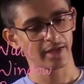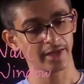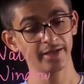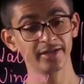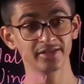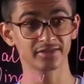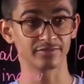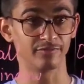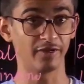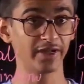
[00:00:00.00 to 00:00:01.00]
And it is
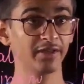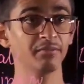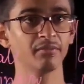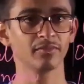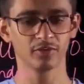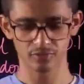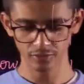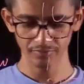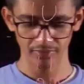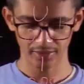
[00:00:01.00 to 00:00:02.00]
very
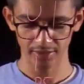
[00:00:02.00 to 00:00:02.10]
good